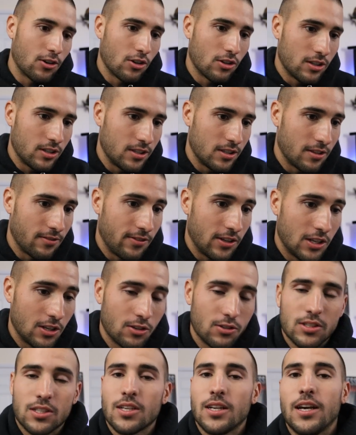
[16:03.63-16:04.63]
earlier in the
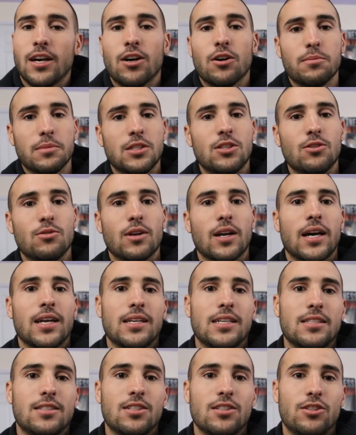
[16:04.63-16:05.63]
video, it's going to help me do what I
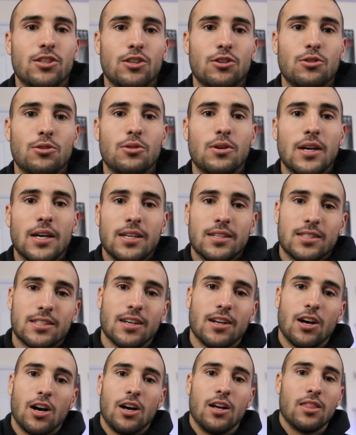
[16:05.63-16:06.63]
need to do. It's
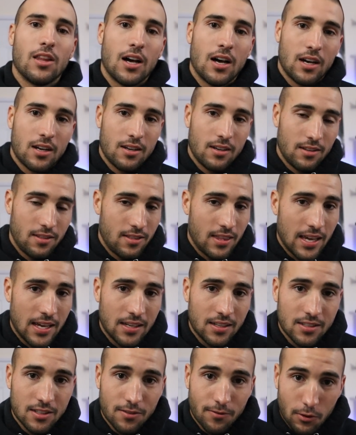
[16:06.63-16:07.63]
going to unlock
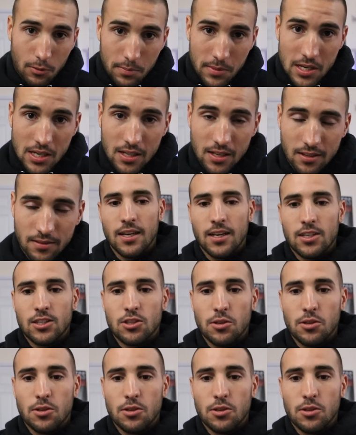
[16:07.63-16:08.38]
things for me.